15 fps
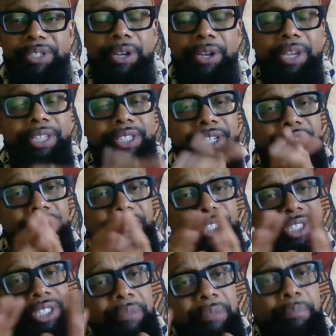it's such a
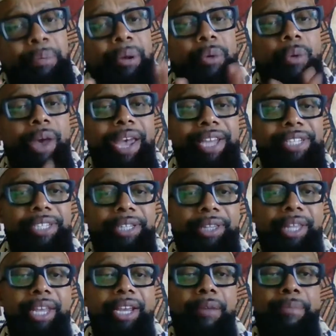simple way to
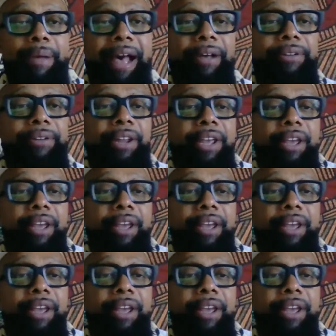think about